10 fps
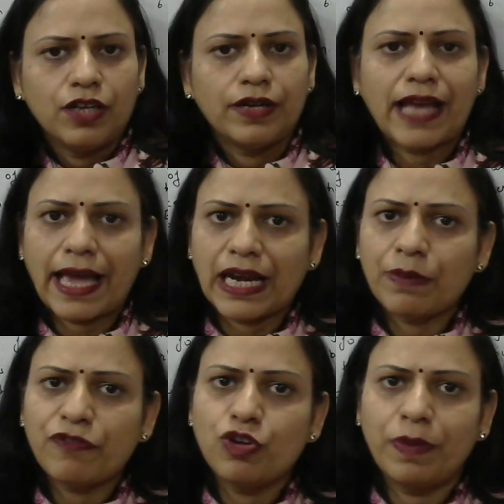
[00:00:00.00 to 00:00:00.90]
Diagram
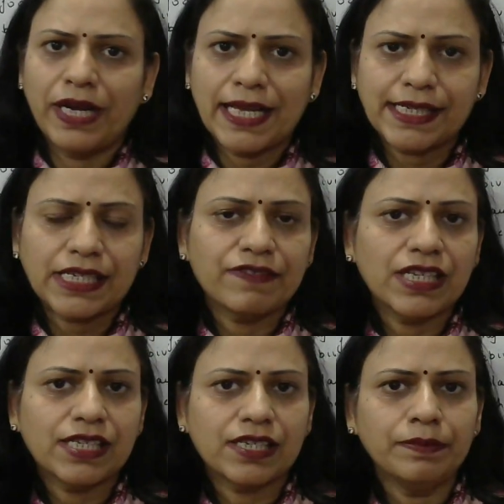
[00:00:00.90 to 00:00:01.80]
of human digestive
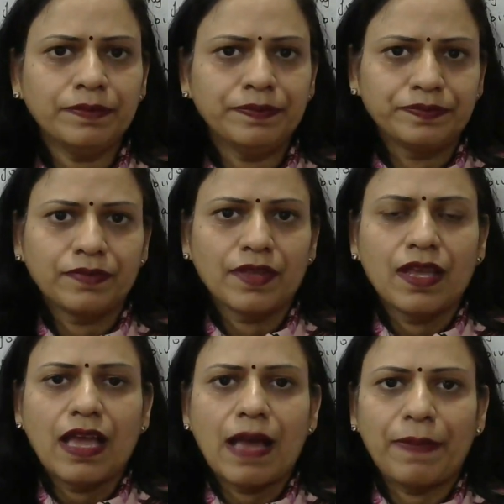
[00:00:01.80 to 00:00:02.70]
system
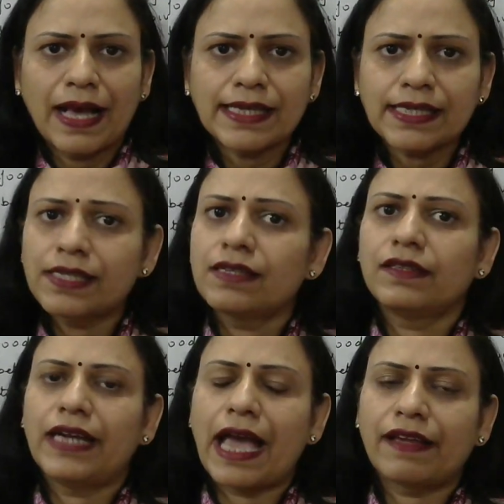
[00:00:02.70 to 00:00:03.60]
plus the
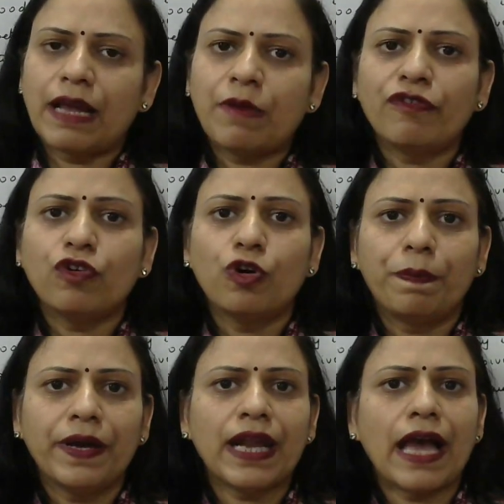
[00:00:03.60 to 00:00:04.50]
diagram of
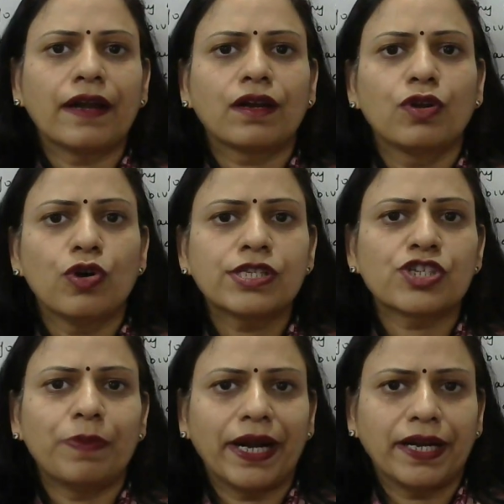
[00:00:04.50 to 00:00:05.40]
open and closed
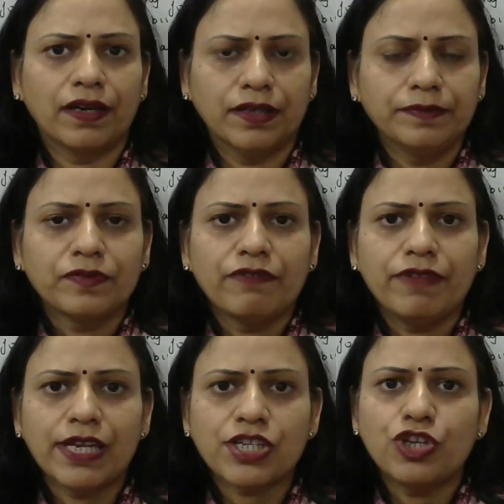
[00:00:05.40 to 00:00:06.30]
stomata,
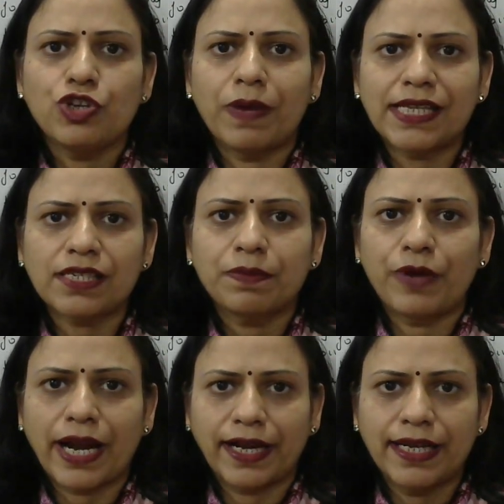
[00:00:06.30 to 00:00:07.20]
which you must
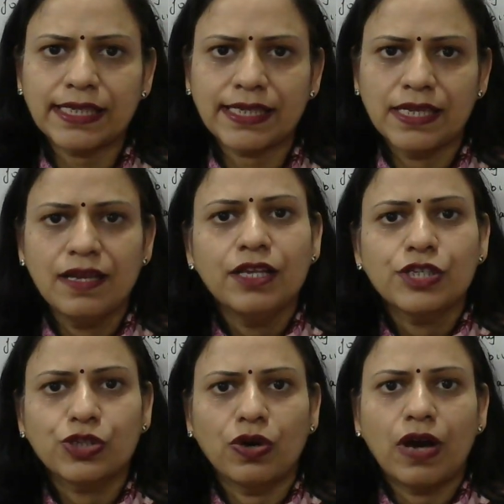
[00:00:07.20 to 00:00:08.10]
practice.
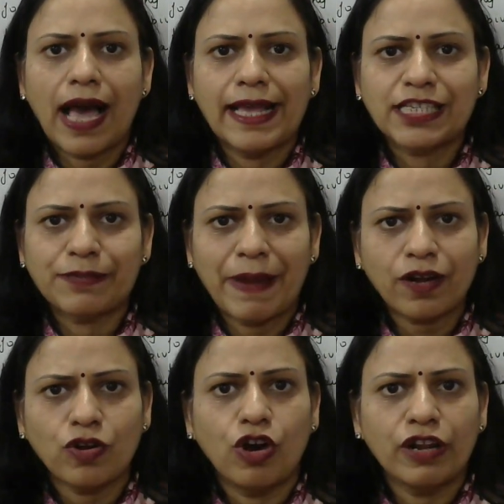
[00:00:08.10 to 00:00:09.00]
So I expect
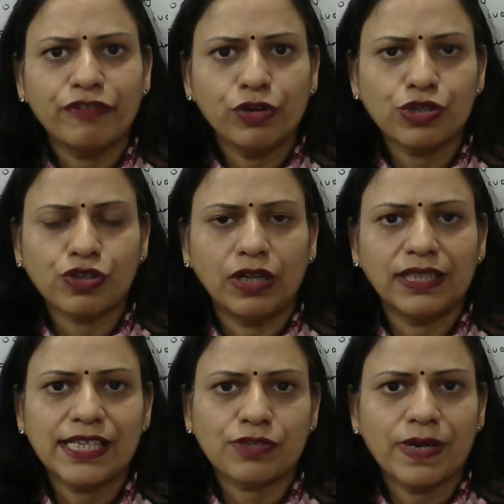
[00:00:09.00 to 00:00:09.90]
all of you to solve
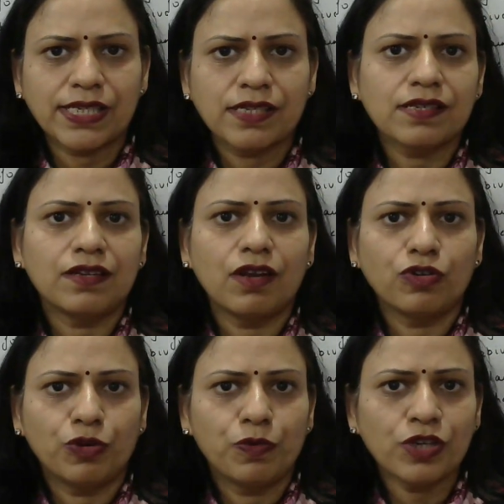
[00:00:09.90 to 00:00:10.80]
these questions in your
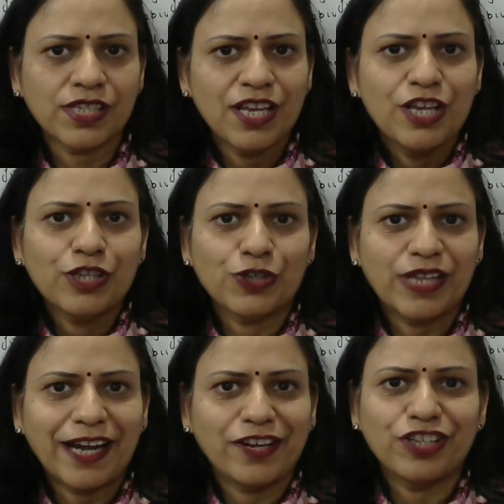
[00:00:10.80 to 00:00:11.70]
notebooks so
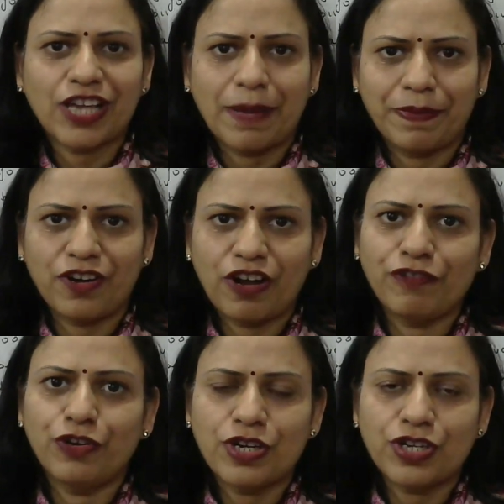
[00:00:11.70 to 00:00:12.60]
that your chapter of
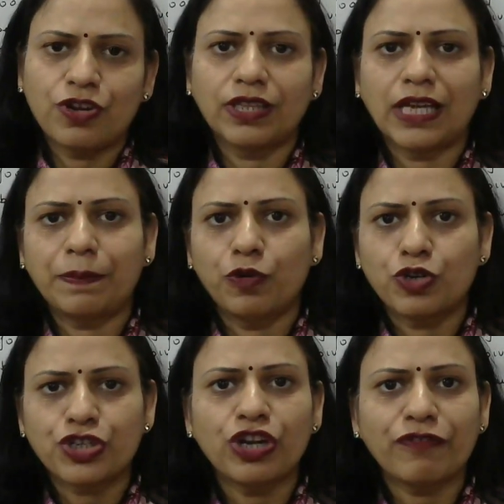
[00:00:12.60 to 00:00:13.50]
nutrition or that
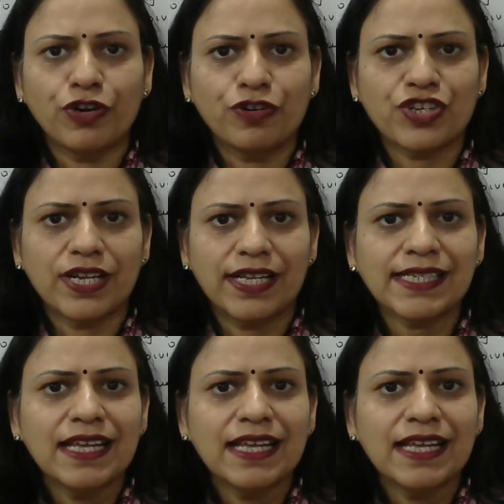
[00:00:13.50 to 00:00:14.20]
portion of nutrition is